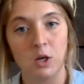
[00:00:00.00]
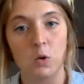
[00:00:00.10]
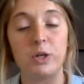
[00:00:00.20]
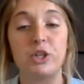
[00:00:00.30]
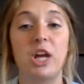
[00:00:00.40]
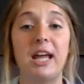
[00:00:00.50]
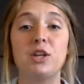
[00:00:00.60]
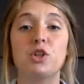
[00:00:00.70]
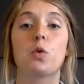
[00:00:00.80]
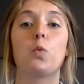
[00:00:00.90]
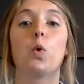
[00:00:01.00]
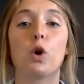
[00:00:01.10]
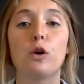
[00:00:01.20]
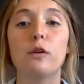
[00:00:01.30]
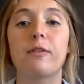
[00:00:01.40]
We change the
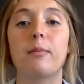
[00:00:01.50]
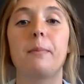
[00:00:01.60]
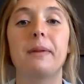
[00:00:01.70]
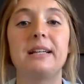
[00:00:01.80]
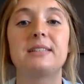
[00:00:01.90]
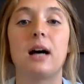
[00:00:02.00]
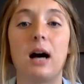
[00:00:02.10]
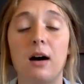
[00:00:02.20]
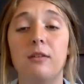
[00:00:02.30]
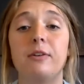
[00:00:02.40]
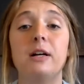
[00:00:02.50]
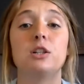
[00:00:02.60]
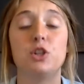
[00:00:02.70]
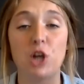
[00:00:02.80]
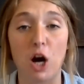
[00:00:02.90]
world from a place of
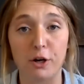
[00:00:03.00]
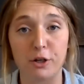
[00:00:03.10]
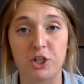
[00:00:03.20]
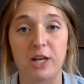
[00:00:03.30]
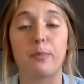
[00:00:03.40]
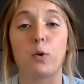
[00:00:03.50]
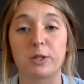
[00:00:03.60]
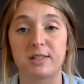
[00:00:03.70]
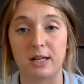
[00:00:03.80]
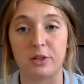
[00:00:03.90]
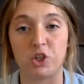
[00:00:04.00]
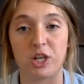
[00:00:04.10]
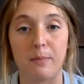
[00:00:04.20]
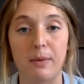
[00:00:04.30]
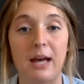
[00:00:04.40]
daughtership or
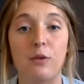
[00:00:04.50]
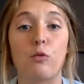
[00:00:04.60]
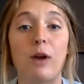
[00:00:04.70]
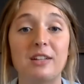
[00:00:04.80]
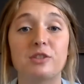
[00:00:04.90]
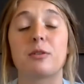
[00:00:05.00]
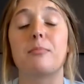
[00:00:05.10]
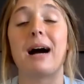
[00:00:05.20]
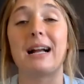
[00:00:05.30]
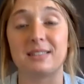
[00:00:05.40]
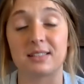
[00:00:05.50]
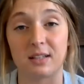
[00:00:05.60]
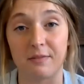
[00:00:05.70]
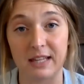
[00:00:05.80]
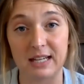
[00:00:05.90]
sonship, and rest reminds us
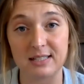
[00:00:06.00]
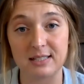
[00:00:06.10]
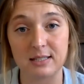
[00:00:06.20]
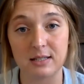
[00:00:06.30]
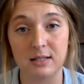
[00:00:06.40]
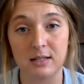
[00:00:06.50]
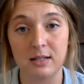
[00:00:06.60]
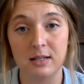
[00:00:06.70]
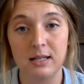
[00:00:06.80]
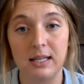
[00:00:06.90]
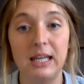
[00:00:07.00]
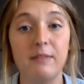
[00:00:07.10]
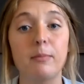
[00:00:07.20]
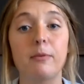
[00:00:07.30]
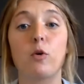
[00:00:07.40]
of this.
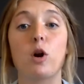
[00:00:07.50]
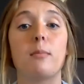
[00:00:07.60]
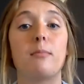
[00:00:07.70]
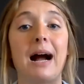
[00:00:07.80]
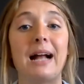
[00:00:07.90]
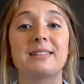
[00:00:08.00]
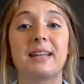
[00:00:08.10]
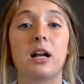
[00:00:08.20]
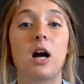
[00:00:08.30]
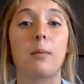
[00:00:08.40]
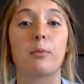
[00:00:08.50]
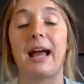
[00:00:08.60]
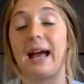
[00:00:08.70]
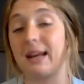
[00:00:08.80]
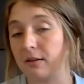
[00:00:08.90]
Even before our minds can
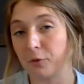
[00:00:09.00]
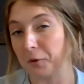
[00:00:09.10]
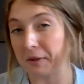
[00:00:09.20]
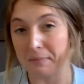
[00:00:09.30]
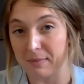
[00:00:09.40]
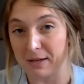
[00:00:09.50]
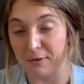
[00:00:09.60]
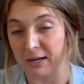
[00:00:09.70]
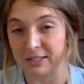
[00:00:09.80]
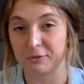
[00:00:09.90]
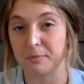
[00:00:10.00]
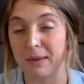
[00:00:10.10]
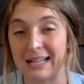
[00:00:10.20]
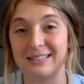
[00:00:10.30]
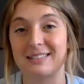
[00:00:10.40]
comprehend it fully, maybe, rest
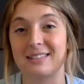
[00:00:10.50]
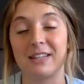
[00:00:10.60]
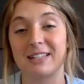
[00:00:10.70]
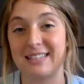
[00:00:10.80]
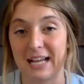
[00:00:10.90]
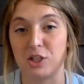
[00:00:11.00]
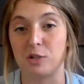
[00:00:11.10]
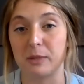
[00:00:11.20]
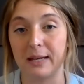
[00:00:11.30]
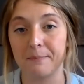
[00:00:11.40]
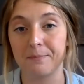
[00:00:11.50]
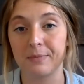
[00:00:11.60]
reminds us of this tangibly.